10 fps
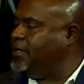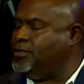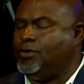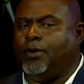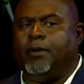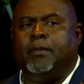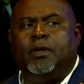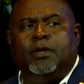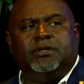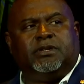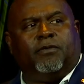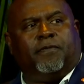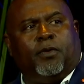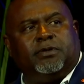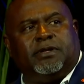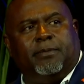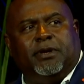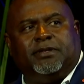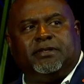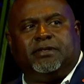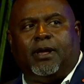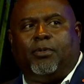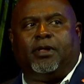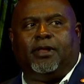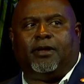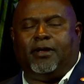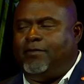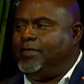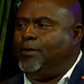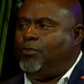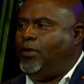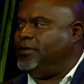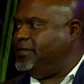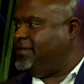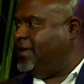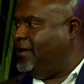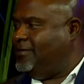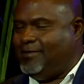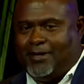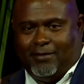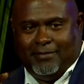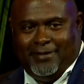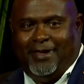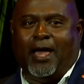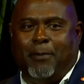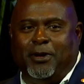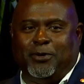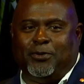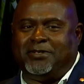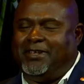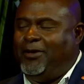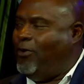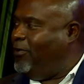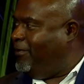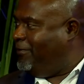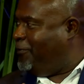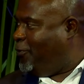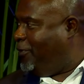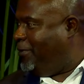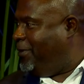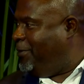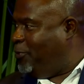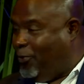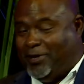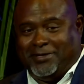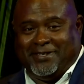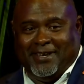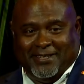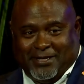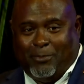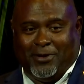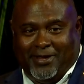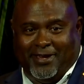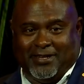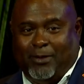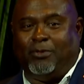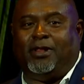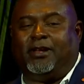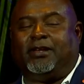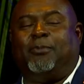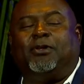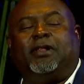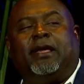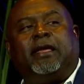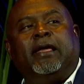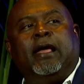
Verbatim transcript: Sure. So first, let me just double click on everything Paul just said. So I'm endorsing all four points. Double click, double click, double click.